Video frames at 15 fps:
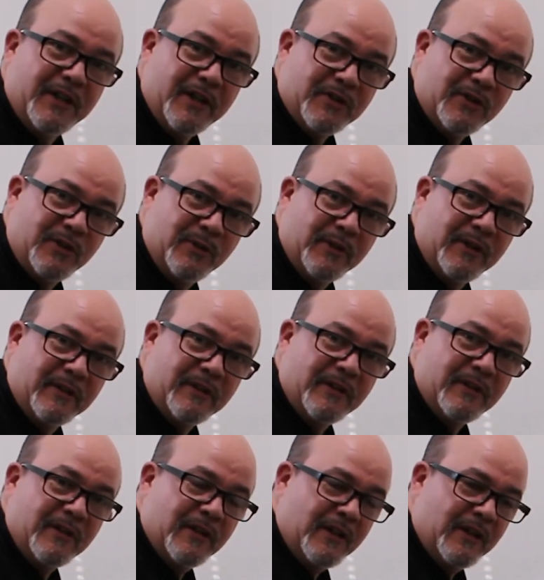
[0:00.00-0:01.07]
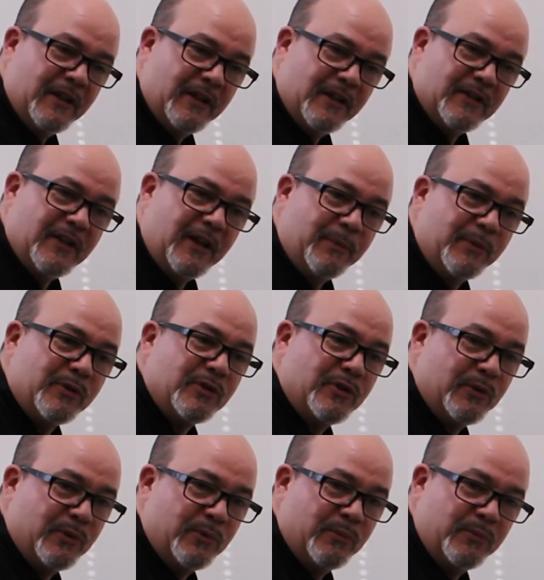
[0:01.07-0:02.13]
test unit is able
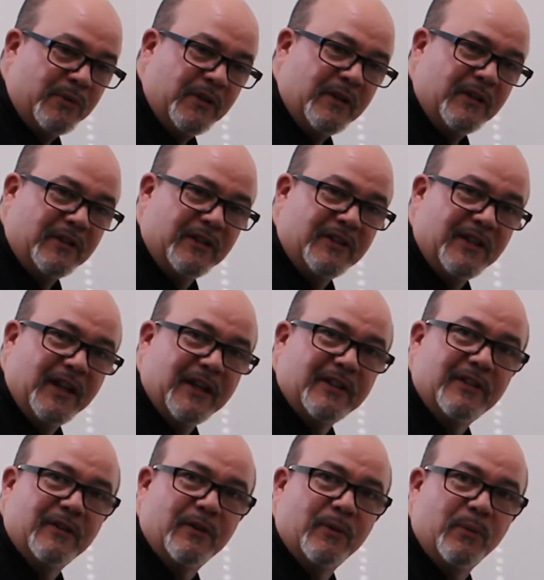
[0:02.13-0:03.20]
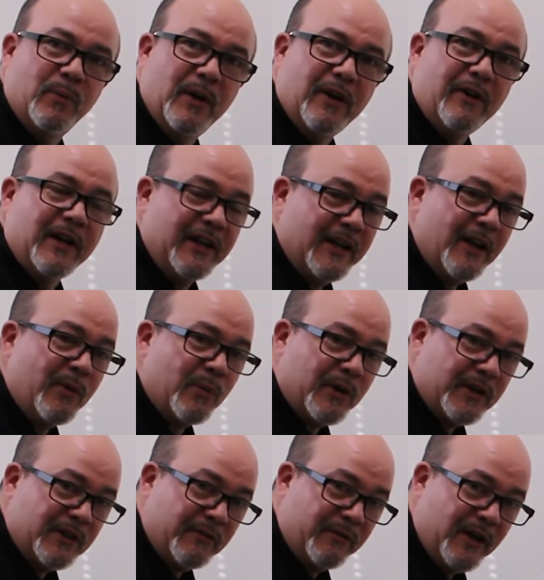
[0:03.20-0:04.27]
to detect where a
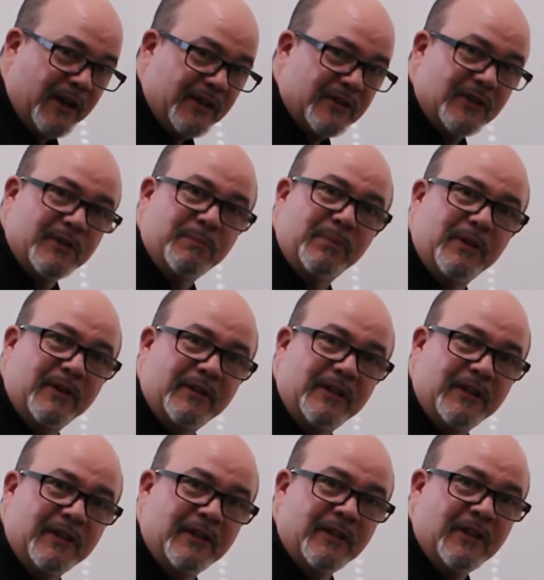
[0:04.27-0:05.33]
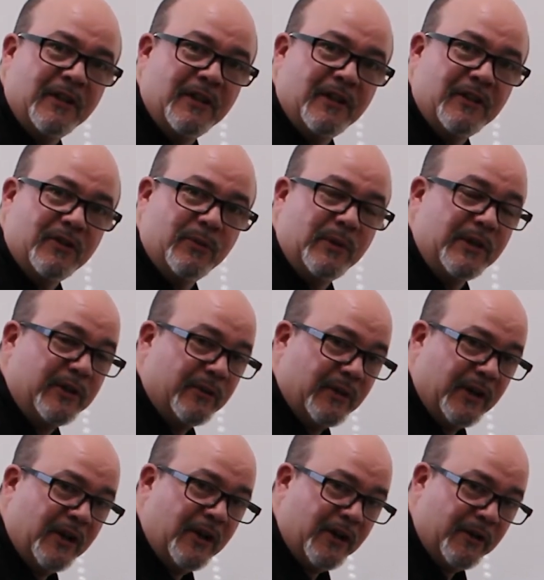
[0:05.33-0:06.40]
network device is plugged in to either
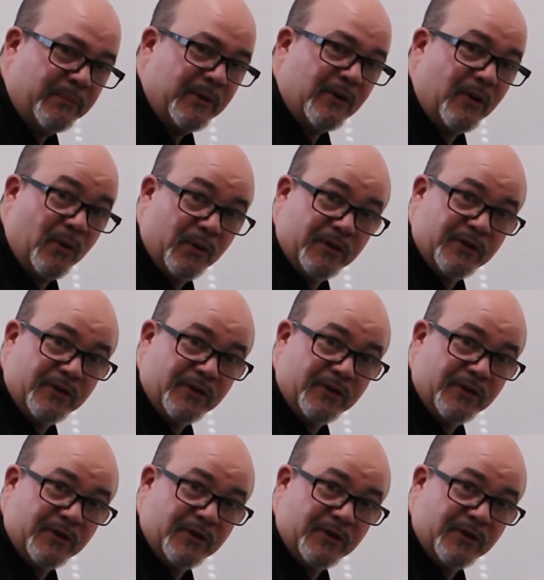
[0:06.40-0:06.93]
a hub or